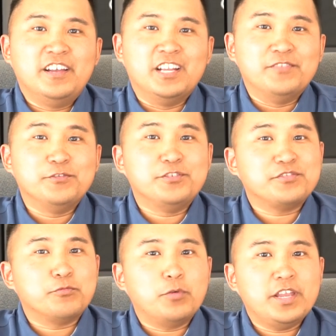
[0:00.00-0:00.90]
And if you
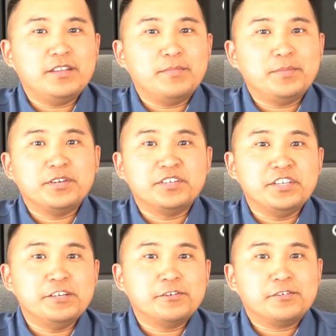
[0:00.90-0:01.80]
just wait maybe a
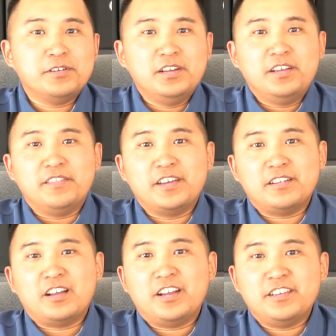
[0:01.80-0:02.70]
year
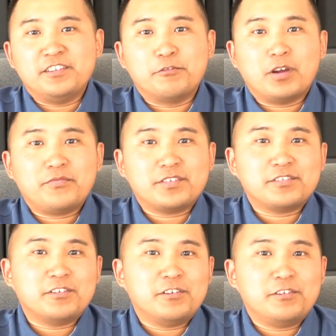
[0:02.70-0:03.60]
that high-end
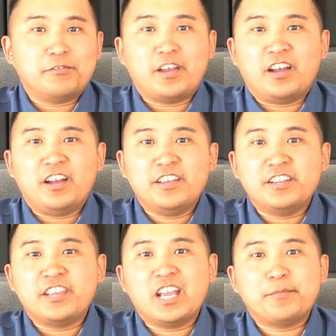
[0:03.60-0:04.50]
graphics card or that
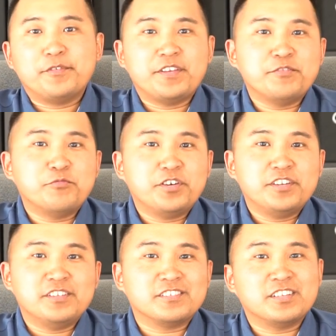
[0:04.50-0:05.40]
high-end camera that you
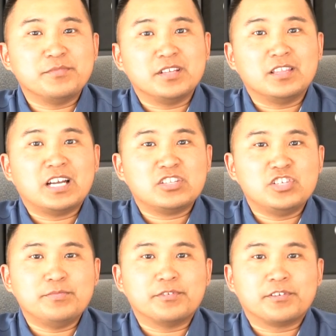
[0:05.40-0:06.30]
wanted is going to be a lot
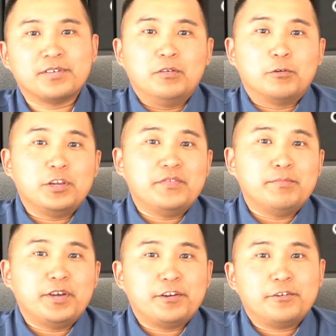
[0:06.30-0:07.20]
cheaper. Or even
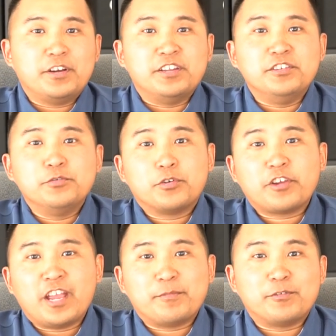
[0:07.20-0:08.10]
better, a newer
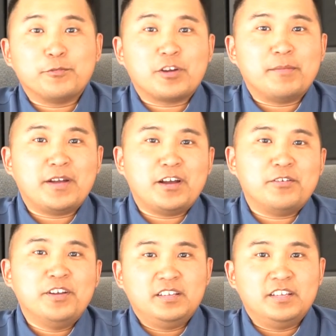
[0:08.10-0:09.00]
camera will come
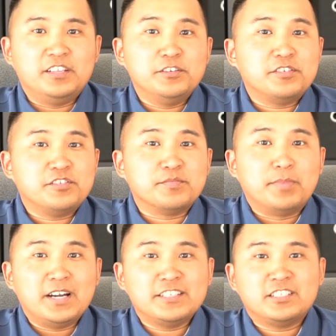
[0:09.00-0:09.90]
out and you can just
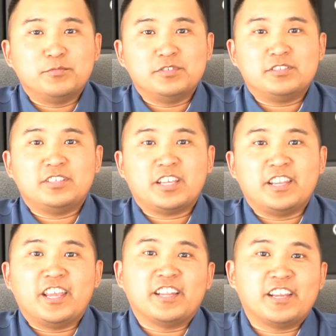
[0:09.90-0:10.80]
buy someone's
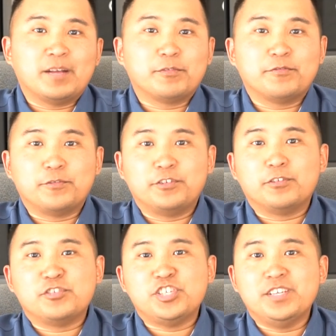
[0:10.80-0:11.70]
second-hand camera for
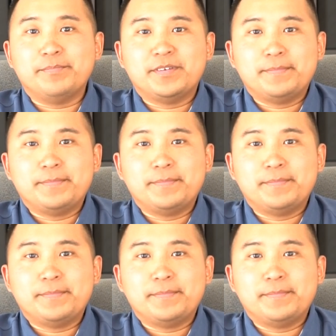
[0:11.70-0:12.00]
dirt cheap.